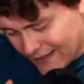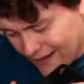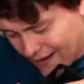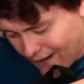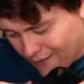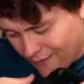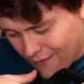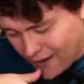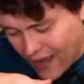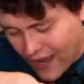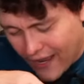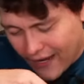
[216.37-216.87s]
All
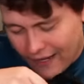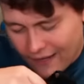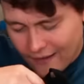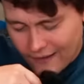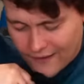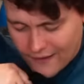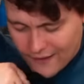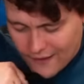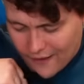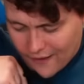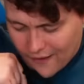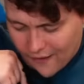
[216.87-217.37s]
right.
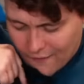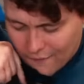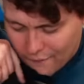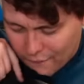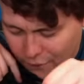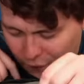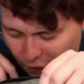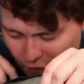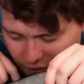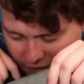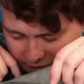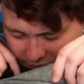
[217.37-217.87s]

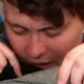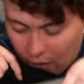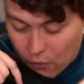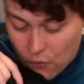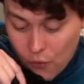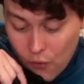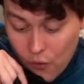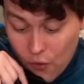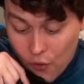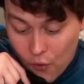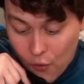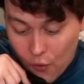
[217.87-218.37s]
First,
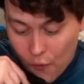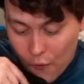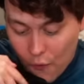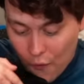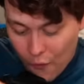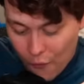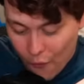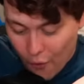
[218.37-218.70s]
ooh,